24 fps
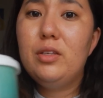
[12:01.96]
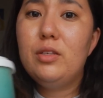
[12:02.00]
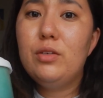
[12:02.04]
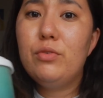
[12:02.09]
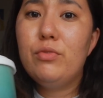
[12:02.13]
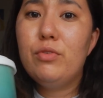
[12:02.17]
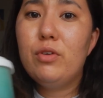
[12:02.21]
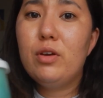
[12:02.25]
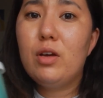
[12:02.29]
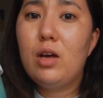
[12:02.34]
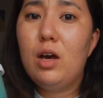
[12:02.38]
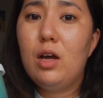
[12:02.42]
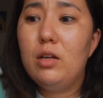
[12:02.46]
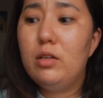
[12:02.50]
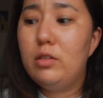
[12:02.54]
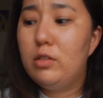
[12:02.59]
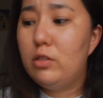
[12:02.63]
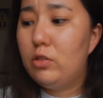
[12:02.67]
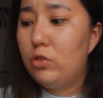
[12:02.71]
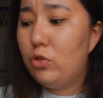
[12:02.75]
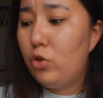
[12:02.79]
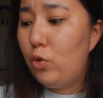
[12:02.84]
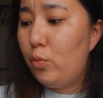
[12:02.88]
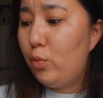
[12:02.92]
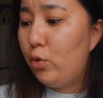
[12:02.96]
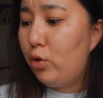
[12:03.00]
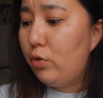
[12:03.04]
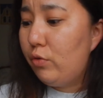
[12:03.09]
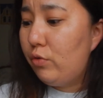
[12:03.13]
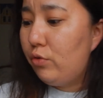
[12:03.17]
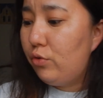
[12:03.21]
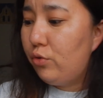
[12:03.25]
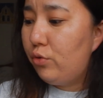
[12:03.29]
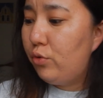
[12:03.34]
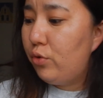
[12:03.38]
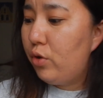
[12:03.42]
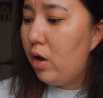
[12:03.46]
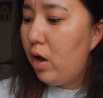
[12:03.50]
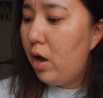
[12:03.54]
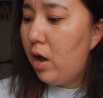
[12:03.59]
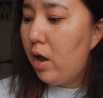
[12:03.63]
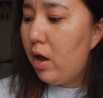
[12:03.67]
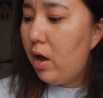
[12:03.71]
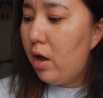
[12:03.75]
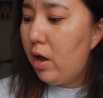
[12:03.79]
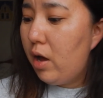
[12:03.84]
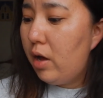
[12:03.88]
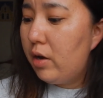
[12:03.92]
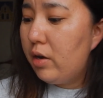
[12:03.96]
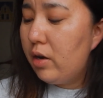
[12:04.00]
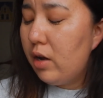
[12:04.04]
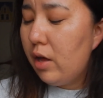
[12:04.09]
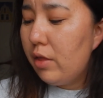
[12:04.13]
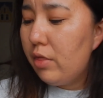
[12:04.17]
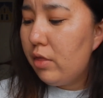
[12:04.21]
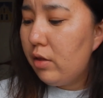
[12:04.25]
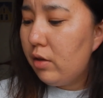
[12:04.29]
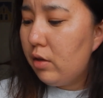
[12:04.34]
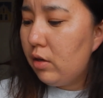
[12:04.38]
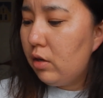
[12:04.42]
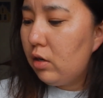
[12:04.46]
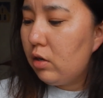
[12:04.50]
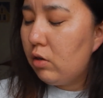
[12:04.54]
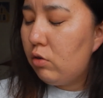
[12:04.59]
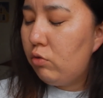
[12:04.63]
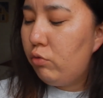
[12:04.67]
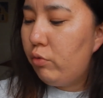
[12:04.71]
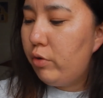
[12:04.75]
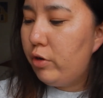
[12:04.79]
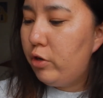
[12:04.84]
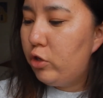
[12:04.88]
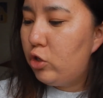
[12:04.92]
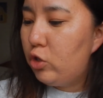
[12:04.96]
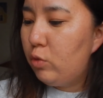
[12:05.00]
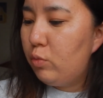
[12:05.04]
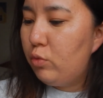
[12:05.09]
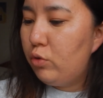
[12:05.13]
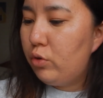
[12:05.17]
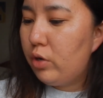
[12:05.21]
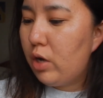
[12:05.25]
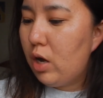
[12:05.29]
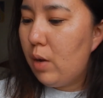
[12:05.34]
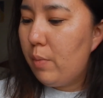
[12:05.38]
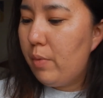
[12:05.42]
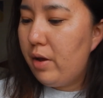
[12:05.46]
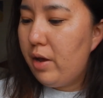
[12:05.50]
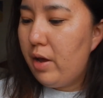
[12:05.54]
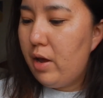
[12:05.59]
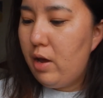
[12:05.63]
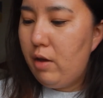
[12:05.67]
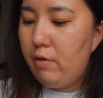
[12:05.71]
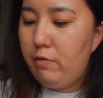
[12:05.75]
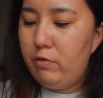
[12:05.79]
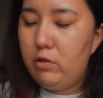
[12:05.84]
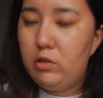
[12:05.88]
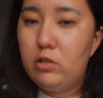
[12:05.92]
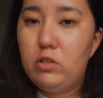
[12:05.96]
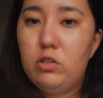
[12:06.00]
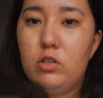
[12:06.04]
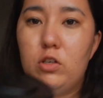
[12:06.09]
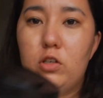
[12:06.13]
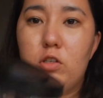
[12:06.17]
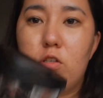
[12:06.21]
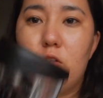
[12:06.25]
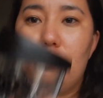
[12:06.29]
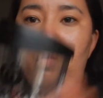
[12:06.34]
different colors, so beautiful. Another reusable cup I have is just